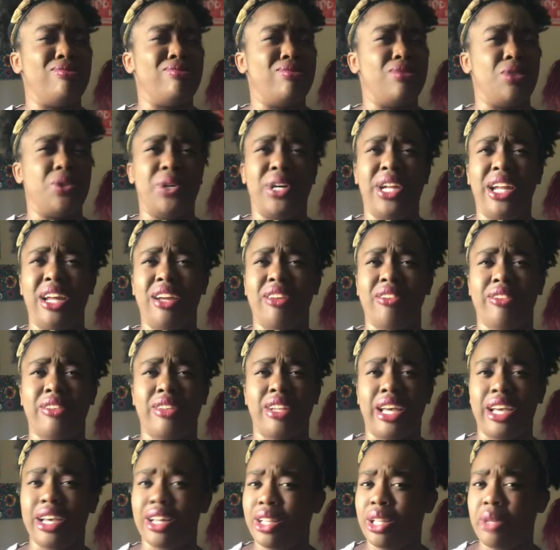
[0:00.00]
Whatever.
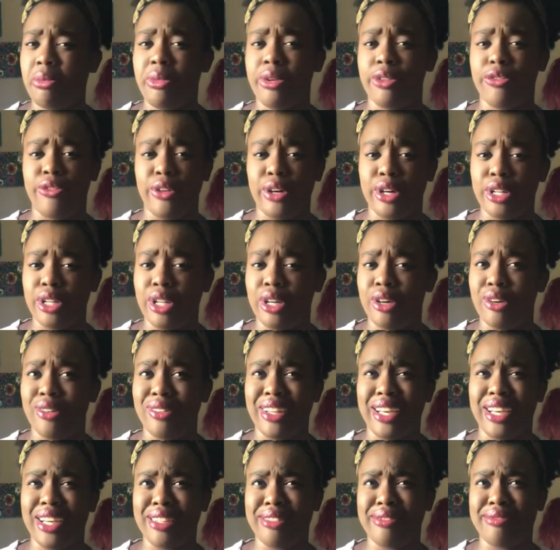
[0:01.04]
Like, leave me the fuck alone.
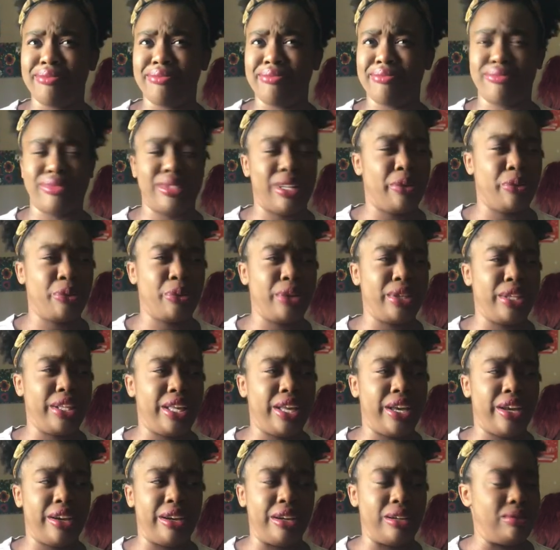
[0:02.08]
Like, don't really
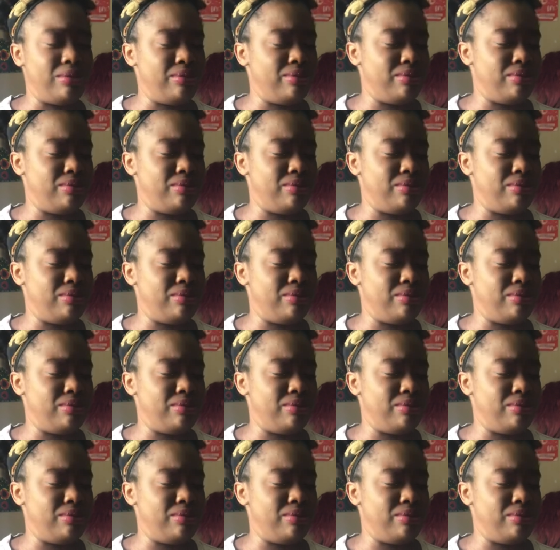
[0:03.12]
care.